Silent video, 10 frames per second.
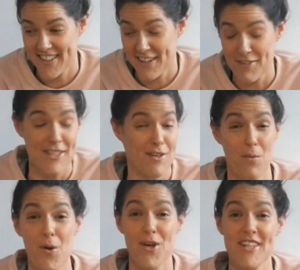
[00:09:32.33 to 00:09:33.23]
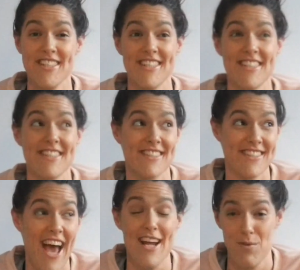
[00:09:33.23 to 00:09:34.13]
it was the worst
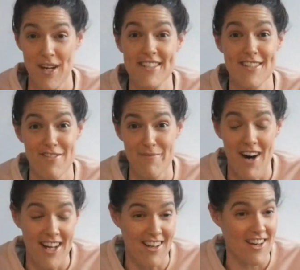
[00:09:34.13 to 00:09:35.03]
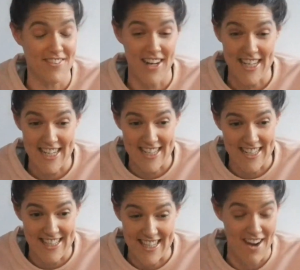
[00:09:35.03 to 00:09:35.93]
8 weeks of my life, I can
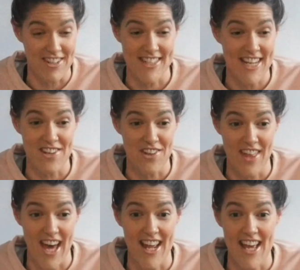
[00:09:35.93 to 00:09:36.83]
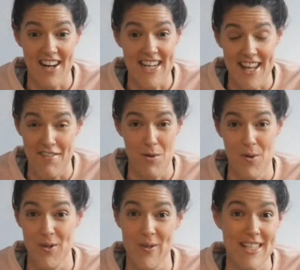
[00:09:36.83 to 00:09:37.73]
guarantee you that, and I never
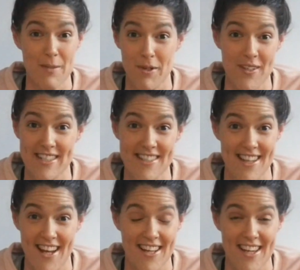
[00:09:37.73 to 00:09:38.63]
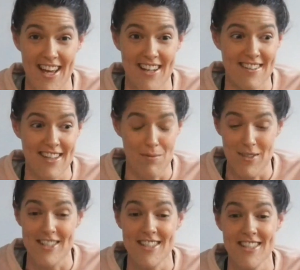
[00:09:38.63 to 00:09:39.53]
want to experience that again. It
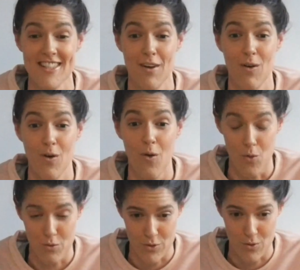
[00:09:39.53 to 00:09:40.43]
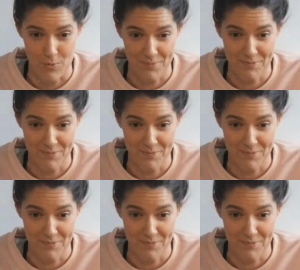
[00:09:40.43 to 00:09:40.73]
was awful.